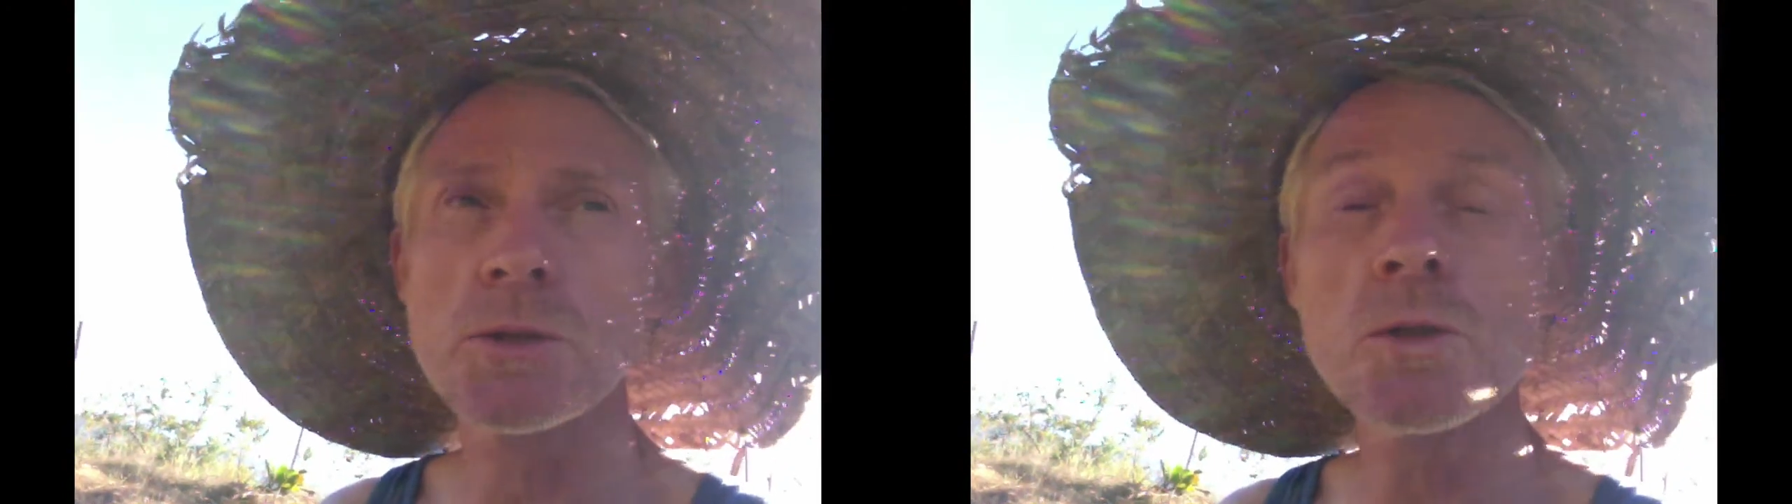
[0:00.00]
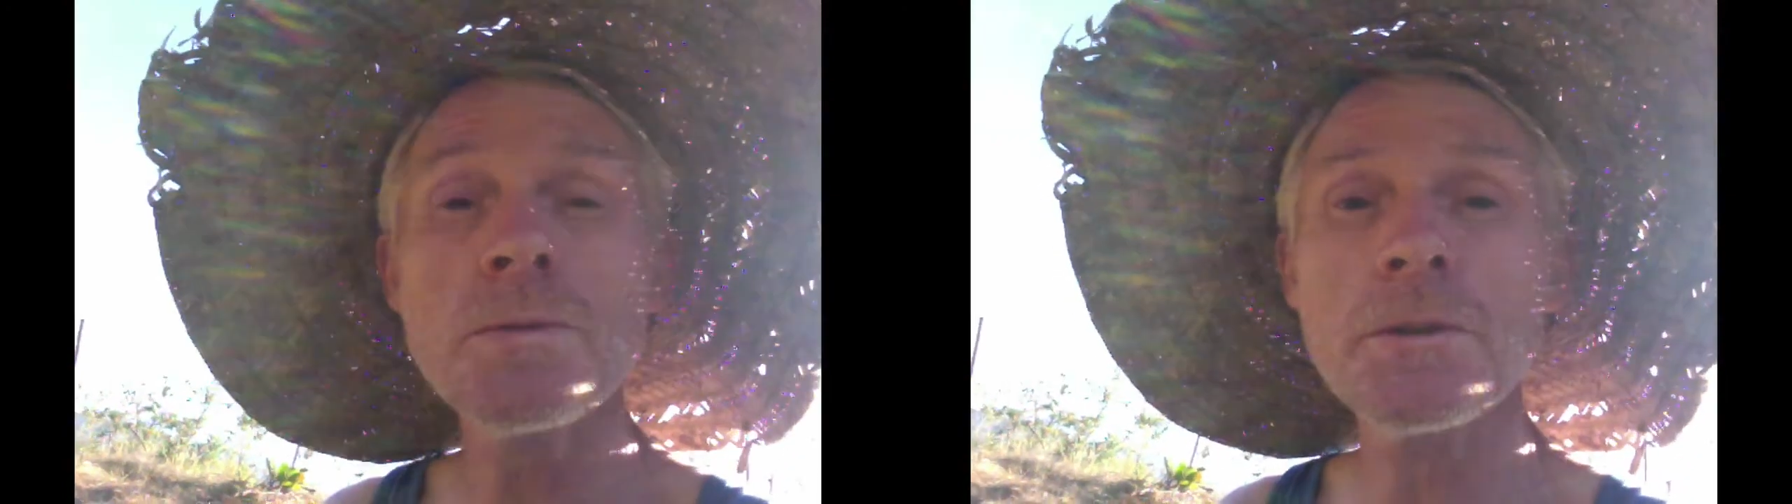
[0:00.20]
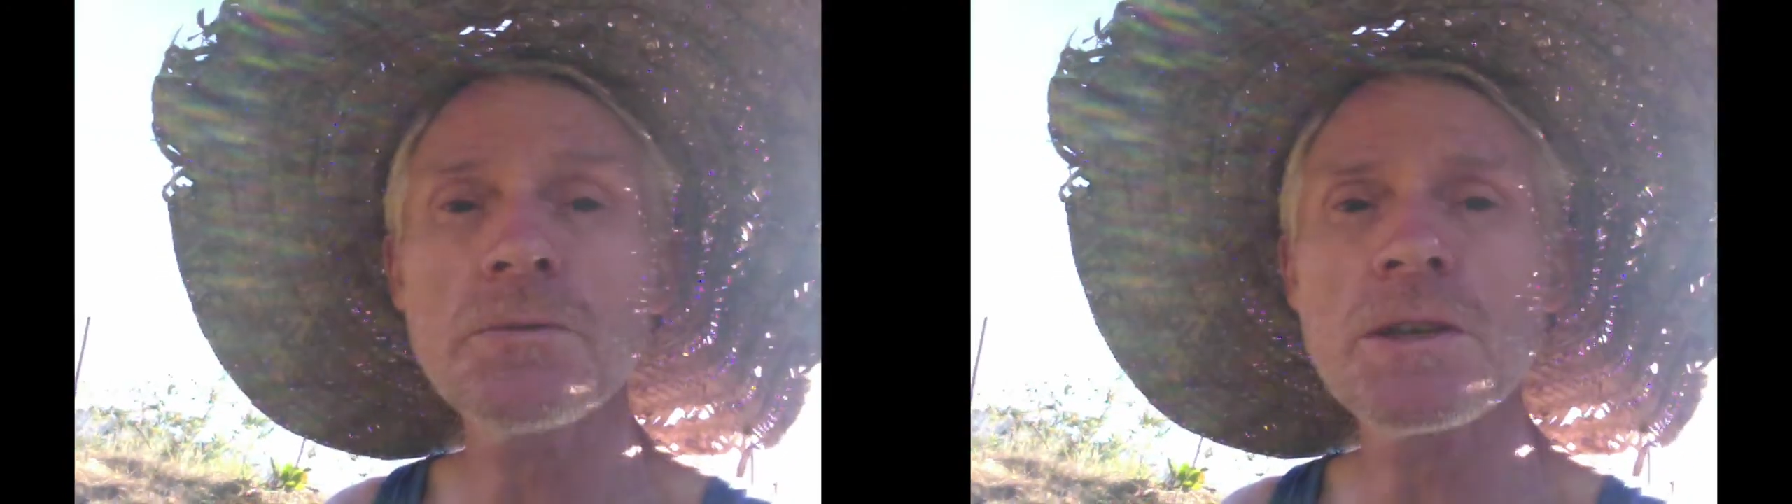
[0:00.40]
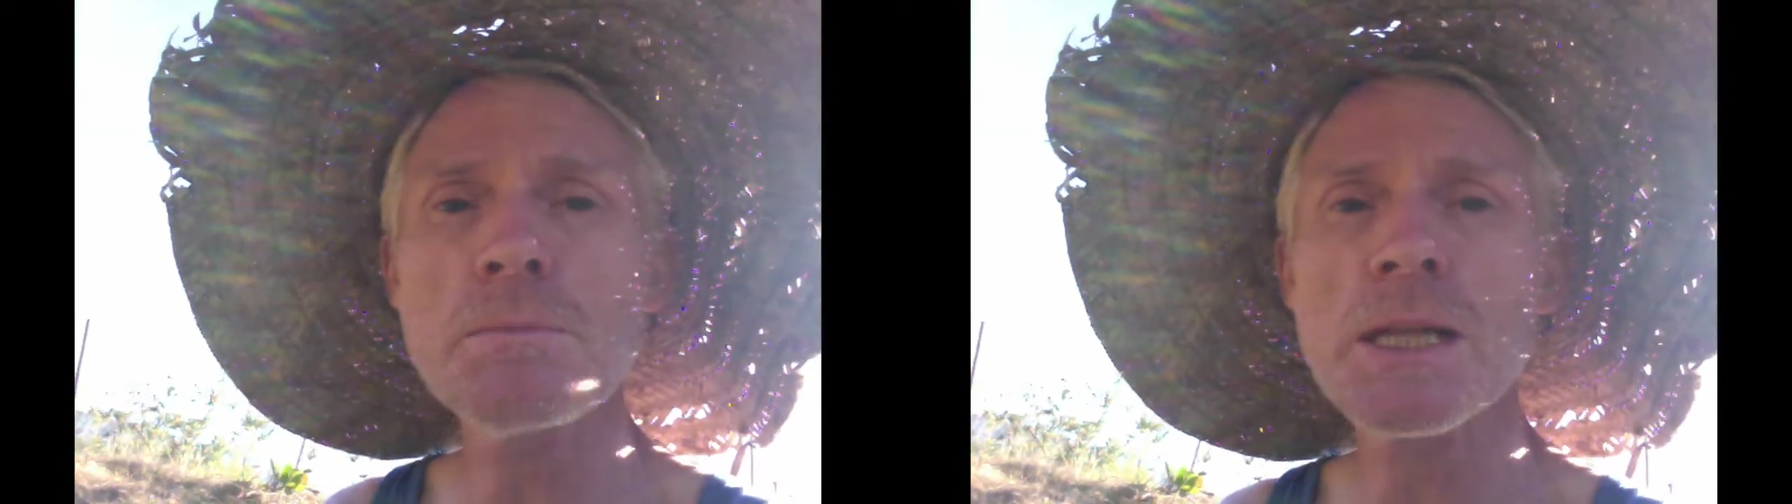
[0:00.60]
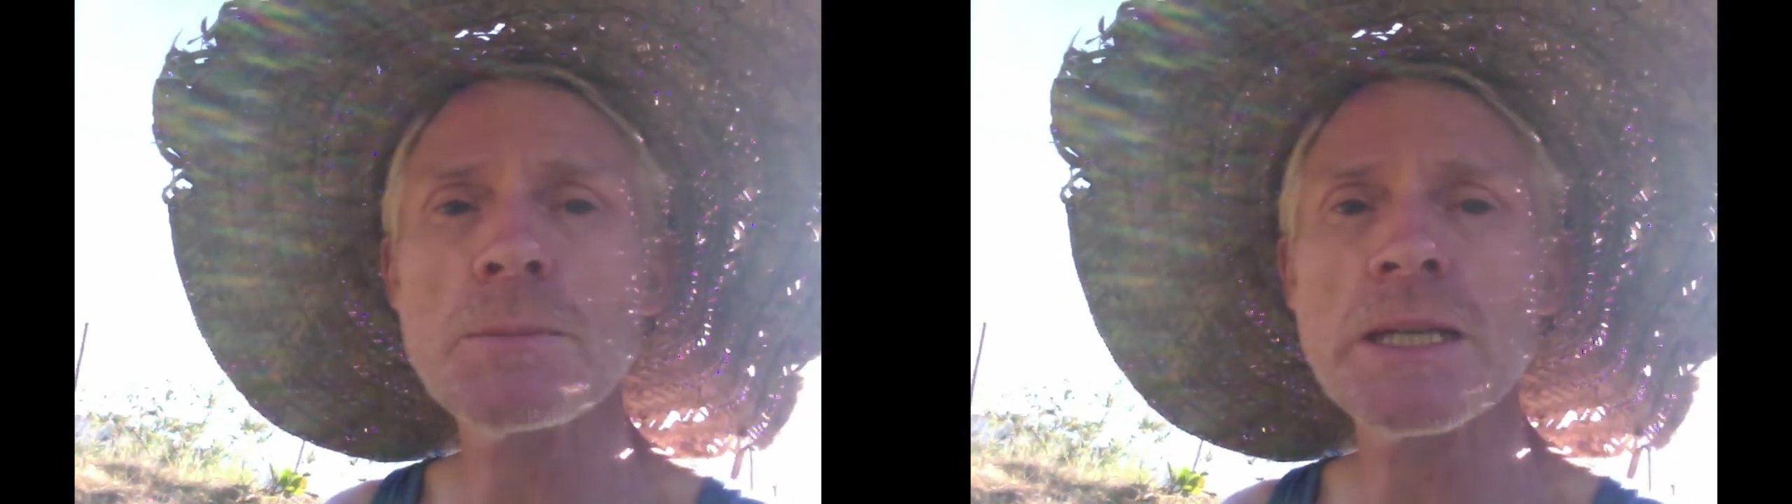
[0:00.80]
250
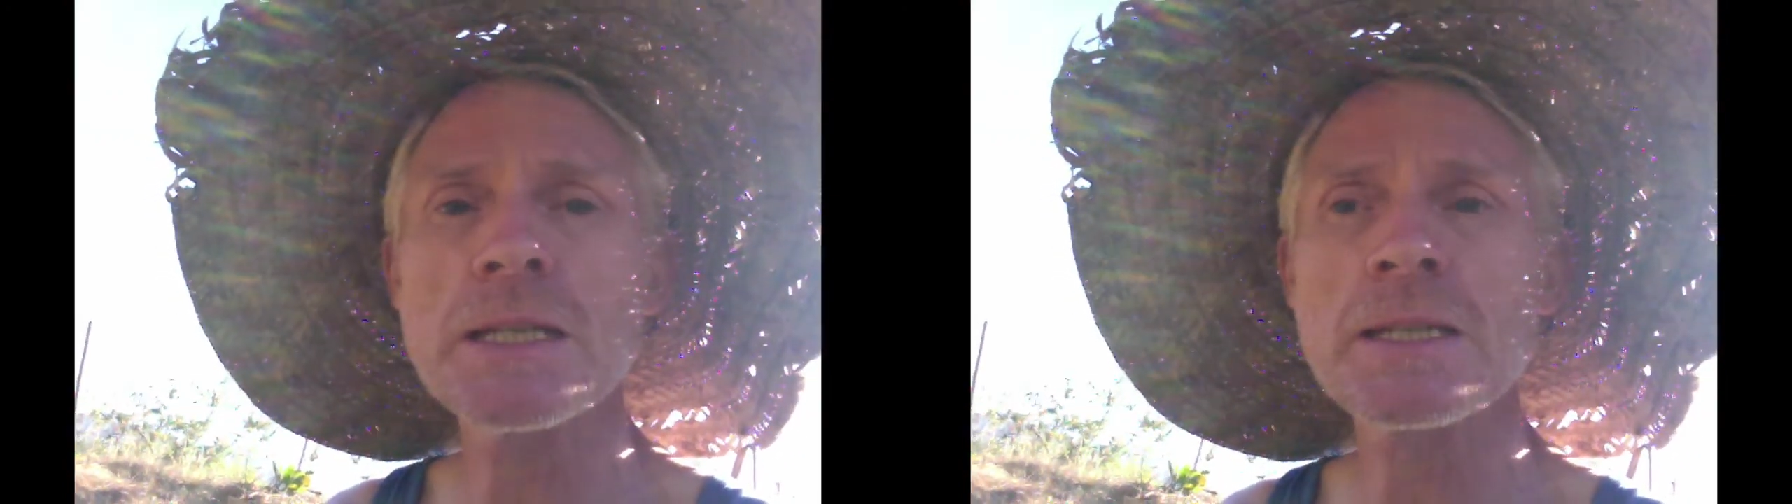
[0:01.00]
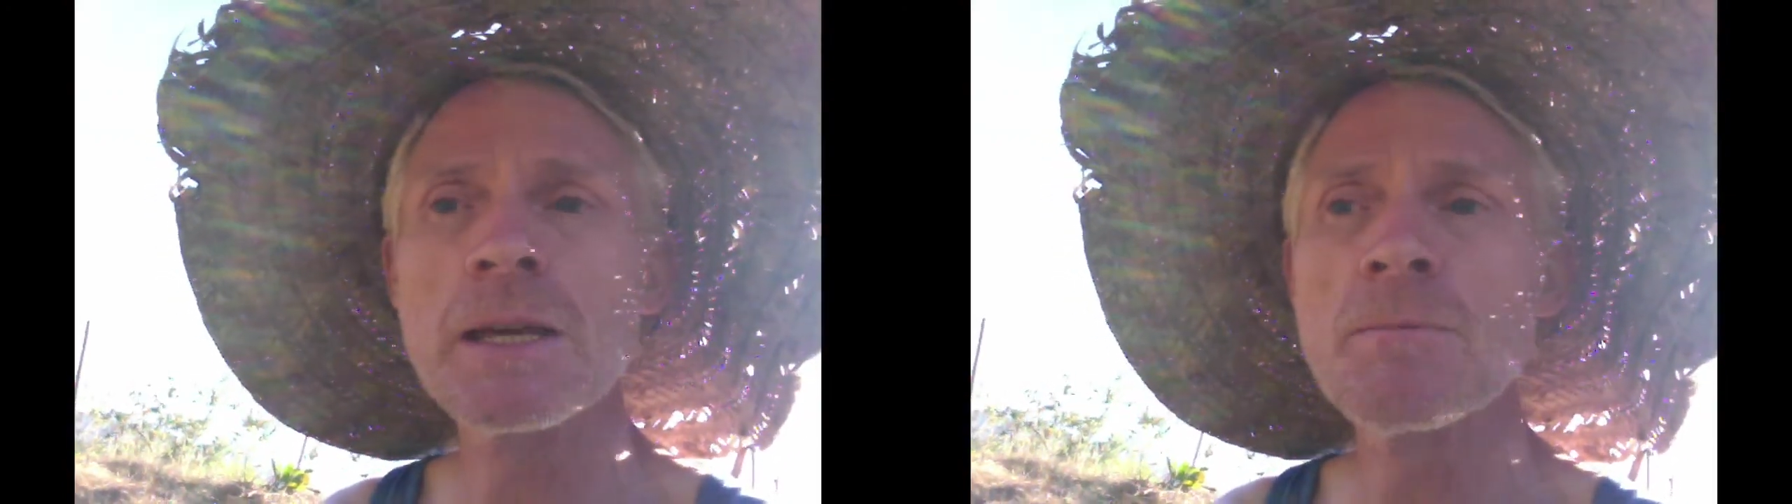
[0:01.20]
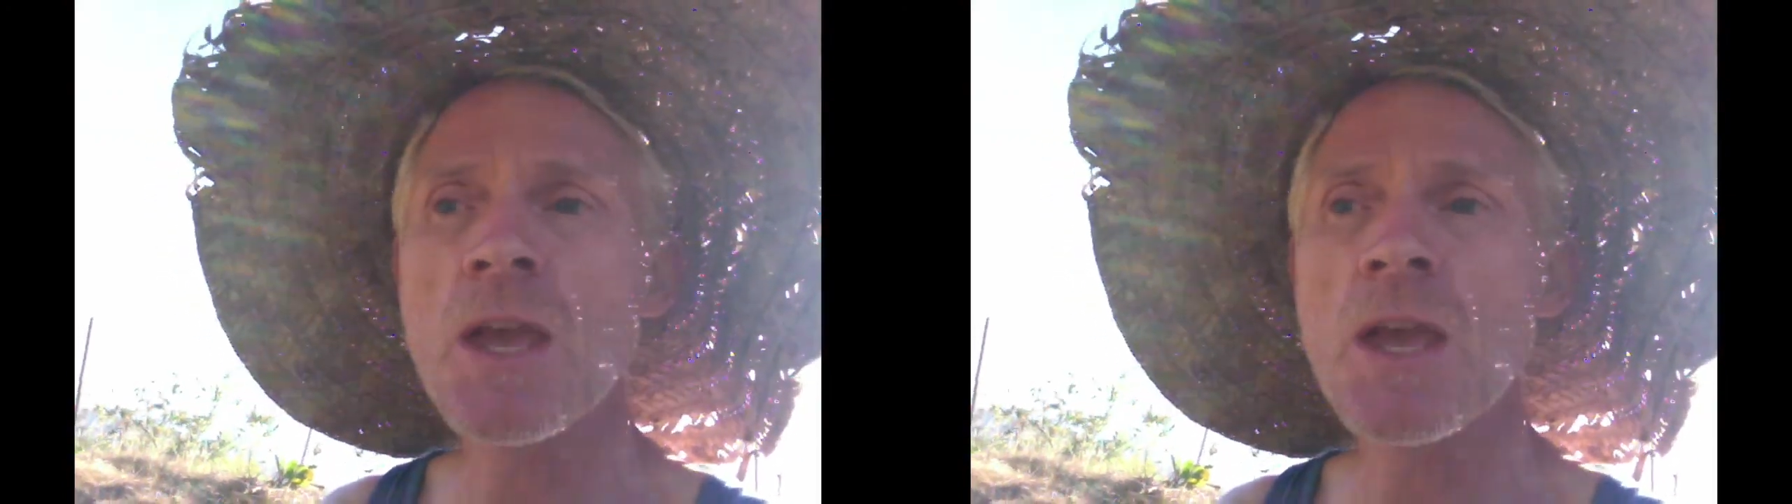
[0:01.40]
millimeters.